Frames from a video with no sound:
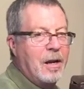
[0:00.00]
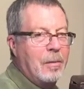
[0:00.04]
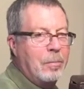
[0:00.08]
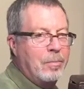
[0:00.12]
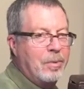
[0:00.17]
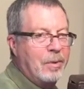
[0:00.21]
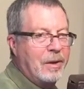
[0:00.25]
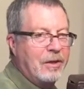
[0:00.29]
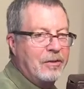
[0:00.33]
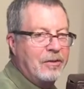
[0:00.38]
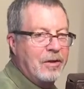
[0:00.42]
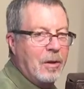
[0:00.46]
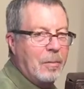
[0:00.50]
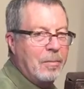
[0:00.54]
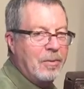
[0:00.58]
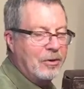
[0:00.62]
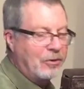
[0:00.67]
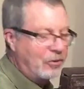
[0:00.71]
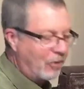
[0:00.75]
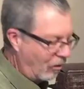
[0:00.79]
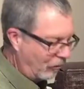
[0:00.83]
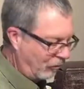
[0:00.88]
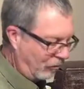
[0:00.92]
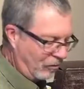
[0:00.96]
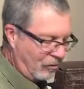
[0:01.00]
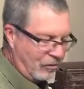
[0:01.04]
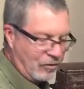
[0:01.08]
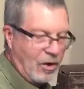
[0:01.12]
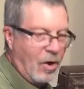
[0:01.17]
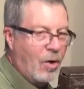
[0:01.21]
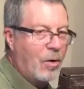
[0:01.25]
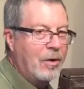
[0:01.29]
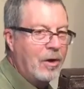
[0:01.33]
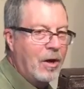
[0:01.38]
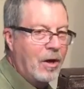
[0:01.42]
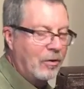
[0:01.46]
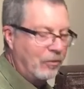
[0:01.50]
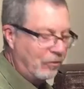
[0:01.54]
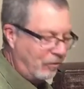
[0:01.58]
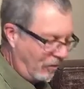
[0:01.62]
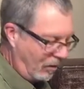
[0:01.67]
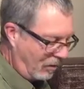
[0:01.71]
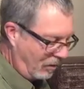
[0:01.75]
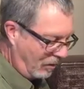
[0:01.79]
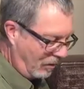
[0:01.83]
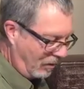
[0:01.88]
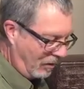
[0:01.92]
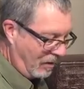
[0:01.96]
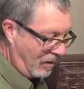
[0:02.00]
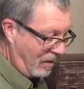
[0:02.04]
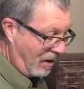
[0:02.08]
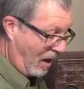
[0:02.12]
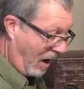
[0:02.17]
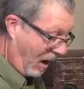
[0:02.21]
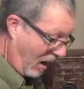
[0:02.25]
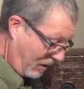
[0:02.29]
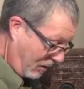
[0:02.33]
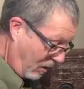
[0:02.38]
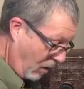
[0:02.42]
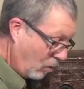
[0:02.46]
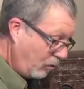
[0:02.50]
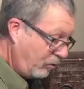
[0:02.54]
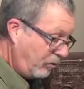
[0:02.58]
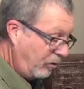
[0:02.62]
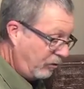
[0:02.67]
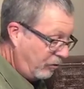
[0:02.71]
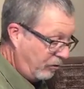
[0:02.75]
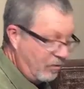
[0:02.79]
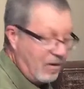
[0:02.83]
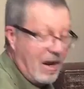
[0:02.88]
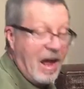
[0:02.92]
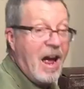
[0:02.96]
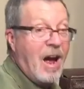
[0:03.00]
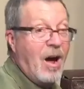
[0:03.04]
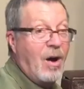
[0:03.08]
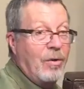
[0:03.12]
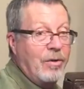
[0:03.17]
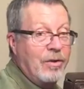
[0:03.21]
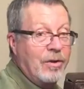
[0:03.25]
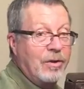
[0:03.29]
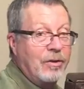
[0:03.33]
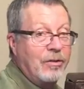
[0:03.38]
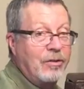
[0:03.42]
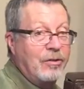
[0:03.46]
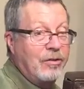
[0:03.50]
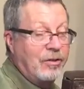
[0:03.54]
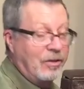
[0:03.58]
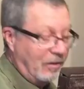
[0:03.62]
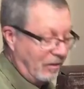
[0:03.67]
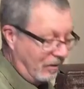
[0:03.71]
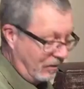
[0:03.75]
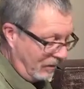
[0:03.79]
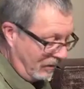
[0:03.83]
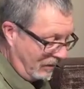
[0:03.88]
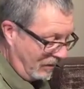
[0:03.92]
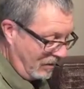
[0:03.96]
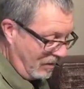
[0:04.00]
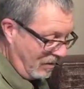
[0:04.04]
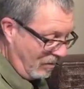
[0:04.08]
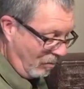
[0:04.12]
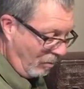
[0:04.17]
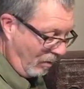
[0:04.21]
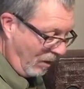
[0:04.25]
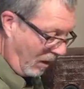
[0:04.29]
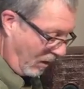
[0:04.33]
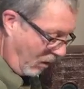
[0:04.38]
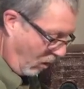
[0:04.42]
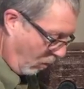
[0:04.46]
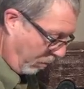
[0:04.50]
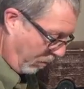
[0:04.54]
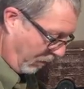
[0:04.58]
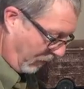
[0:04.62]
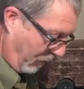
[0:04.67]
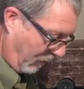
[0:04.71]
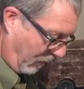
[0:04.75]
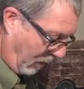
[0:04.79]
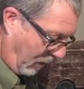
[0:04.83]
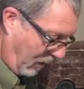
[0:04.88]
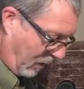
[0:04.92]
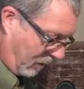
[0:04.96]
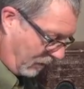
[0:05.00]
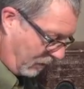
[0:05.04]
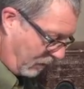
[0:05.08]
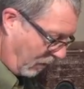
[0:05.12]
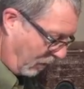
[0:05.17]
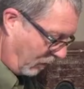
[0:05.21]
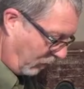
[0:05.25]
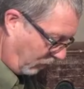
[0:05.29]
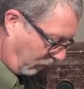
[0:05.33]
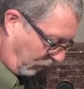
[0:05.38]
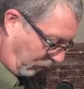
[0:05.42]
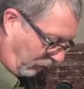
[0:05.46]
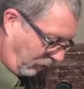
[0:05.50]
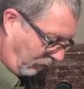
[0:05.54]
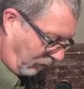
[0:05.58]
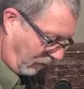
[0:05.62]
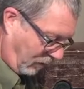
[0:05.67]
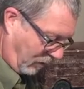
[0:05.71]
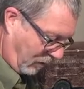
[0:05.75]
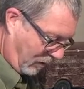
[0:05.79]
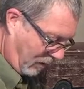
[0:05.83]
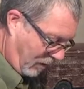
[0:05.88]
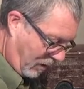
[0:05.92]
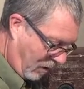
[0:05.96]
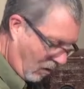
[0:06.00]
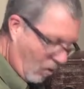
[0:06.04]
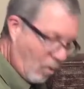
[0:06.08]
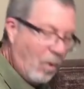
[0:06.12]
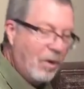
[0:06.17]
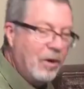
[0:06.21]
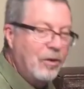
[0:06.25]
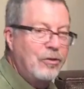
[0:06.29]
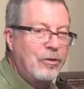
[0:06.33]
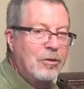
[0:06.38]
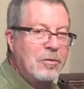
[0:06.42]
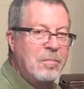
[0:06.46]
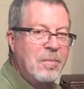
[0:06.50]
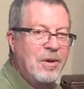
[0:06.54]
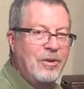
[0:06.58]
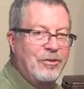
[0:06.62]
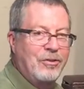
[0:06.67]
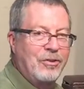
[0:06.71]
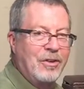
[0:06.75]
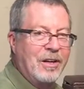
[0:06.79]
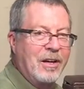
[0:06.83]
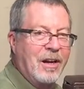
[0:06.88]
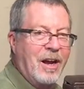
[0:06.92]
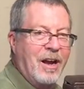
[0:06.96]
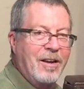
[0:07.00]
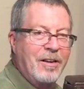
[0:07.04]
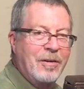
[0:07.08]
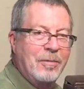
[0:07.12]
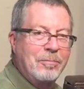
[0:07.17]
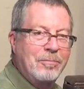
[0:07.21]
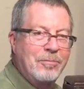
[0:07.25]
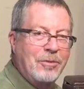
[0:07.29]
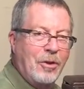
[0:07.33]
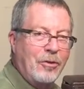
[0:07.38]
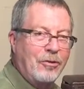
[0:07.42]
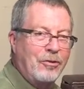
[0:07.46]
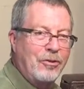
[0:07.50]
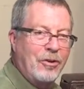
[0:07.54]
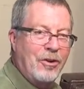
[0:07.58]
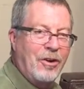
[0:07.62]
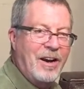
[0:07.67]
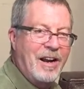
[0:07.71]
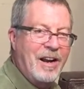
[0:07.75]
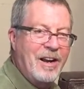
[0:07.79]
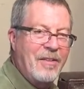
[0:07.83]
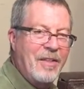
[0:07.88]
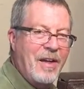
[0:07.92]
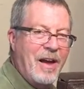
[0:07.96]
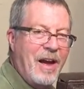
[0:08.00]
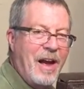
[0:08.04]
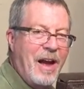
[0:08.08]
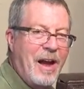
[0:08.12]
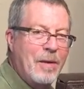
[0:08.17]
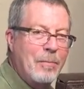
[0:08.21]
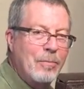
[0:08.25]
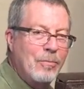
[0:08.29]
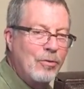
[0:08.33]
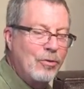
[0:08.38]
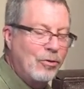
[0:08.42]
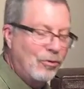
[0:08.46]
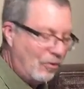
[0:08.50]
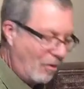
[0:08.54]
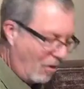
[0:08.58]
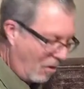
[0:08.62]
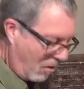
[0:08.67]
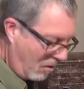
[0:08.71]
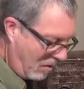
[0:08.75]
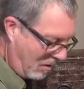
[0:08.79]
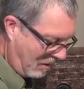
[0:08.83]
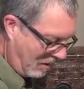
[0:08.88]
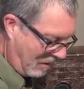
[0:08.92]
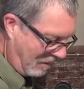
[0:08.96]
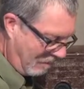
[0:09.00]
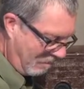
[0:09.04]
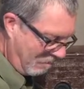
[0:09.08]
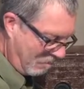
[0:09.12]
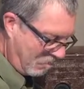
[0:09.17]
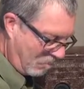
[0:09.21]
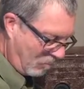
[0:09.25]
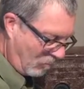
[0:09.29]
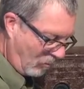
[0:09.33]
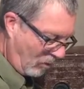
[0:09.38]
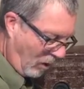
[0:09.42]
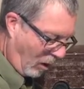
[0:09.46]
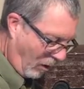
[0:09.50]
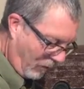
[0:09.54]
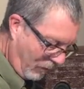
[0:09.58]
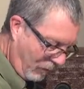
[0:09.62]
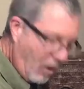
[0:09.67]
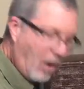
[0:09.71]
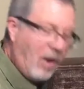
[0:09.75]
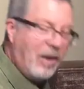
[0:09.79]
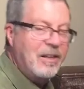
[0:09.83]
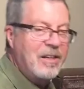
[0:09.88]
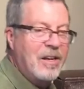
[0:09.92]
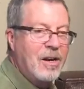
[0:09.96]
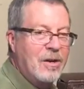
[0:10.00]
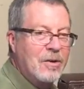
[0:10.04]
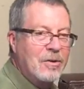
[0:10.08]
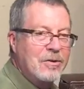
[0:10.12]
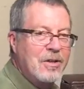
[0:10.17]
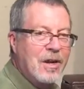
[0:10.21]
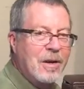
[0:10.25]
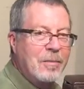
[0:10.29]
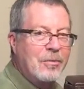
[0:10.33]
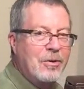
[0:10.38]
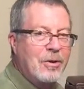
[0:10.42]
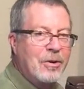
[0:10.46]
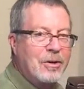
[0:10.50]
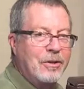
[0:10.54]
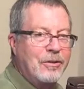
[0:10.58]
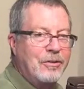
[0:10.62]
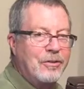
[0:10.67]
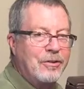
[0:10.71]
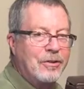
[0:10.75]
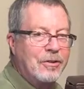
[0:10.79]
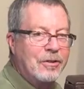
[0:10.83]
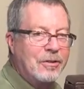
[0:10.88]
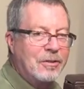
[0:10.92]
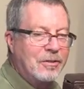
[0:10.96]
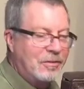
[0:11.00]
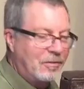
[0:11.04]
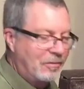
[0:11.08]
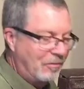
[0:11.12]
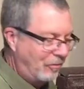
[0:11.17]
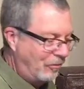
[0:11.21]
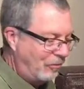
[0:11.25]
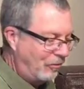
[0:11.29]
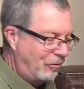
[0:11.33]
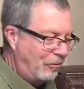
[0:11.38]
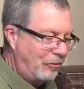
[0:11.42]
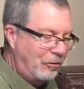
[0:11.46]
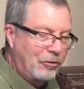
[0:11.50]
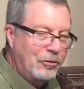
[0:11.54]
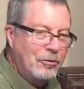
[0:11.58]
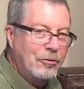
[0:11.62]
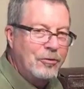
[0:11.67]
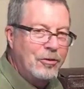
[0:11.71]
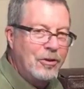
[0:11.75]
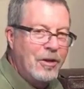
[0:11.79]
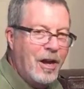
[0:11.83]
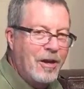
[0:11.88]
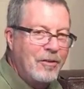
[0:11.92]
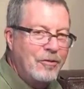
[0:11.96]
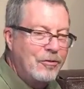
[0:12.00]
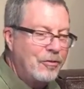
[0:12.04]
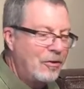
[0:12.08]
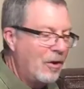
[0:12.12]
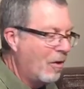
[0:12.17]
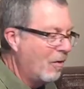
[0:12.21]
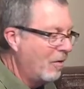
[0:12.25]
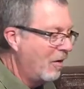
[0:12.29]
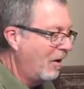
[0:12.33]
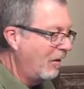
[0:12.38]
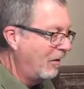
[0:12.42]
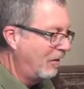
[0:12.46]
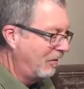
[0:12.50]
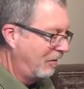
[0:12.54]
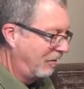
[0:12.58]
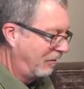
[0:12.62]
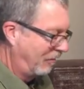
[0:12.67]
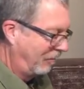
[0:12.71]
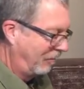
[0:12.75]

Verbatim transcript: and I picked up a dozen donuts and I notice now that uh, when I open the lid there's one or two missing. I'm not sure how that happens. So on that note, I'm going to choose a nice donut.